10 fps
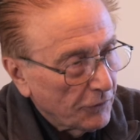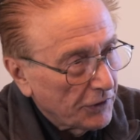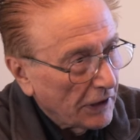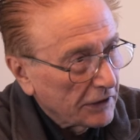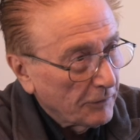We
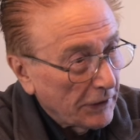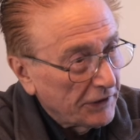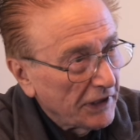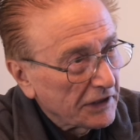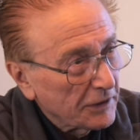talked about
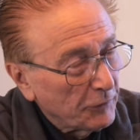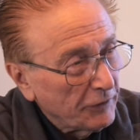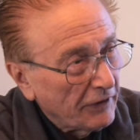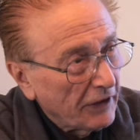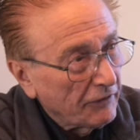the S&P
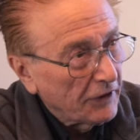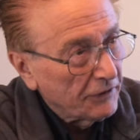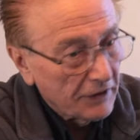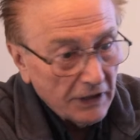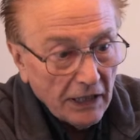
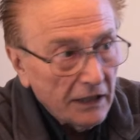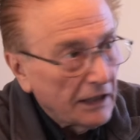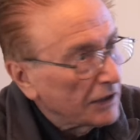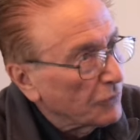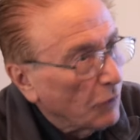500.
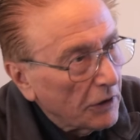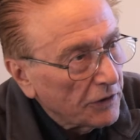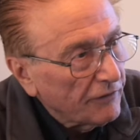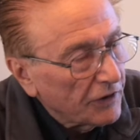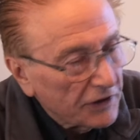That's well
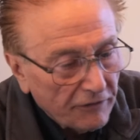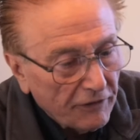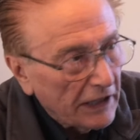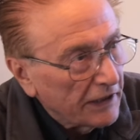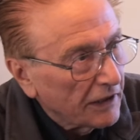
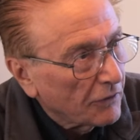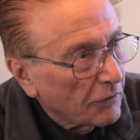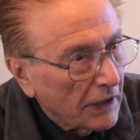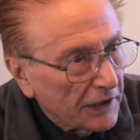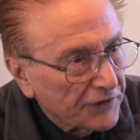diversified
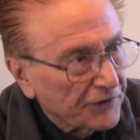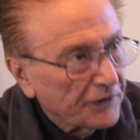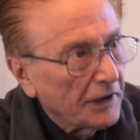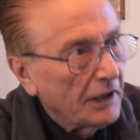across